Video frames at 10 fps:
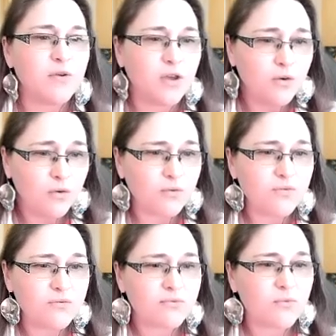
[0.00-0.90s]
You
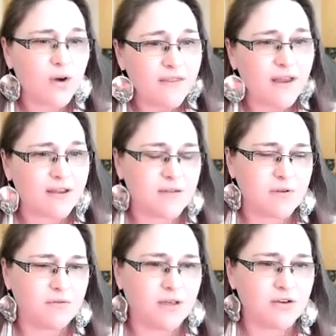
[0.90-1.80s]
want that to
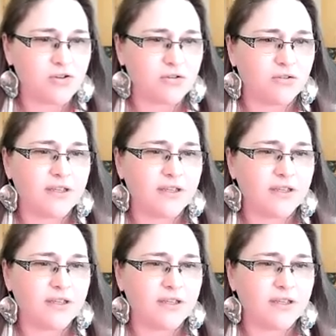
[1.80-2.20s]
be relational.